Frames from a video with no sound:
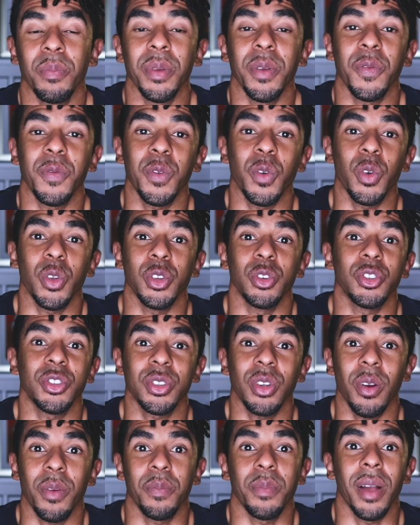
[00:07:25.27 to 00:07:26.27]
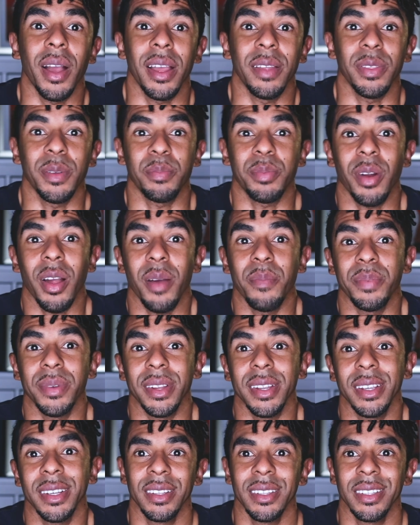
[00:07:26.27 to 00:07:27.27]
before you start buying the
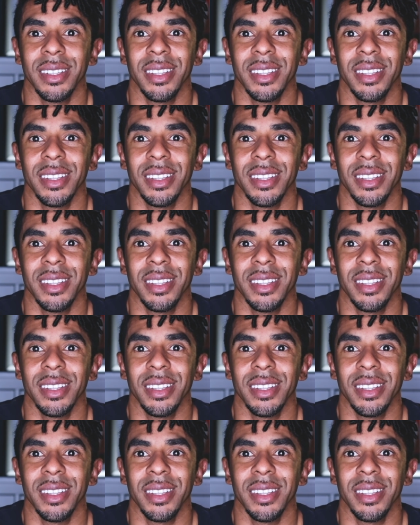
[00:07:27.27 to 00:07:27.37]
property.